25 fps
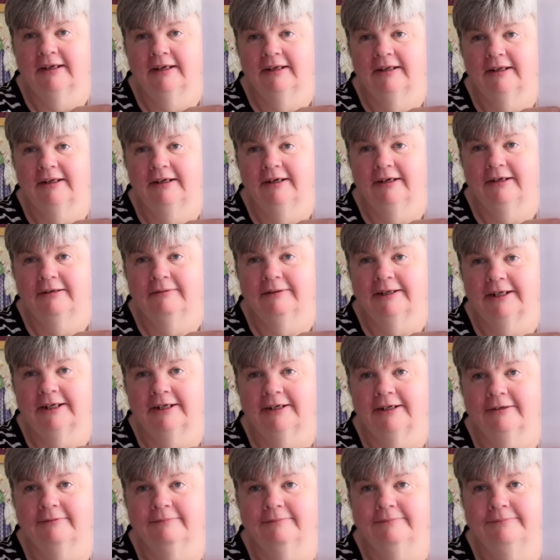There we
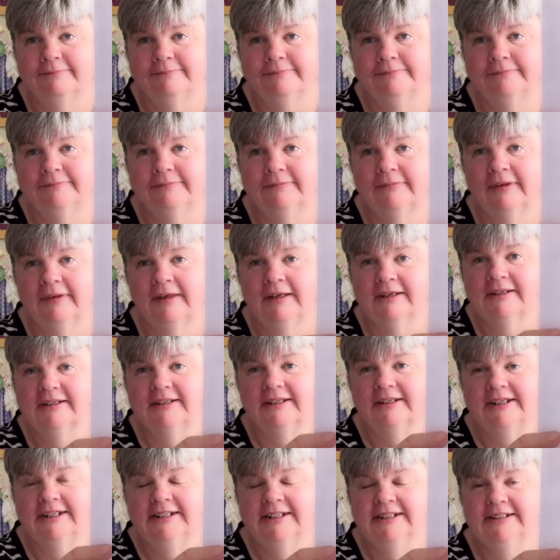go. So
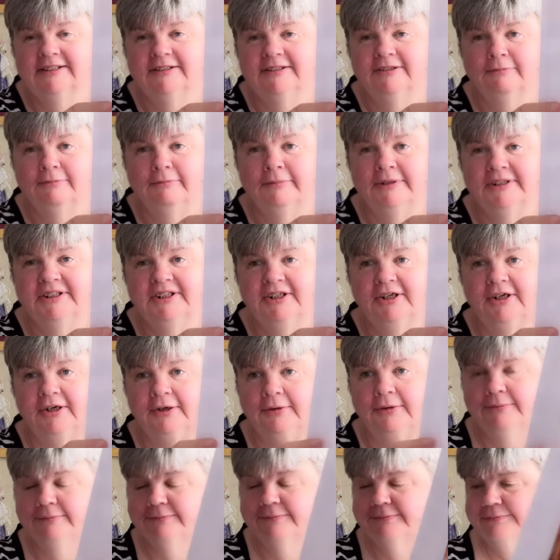this is number 2.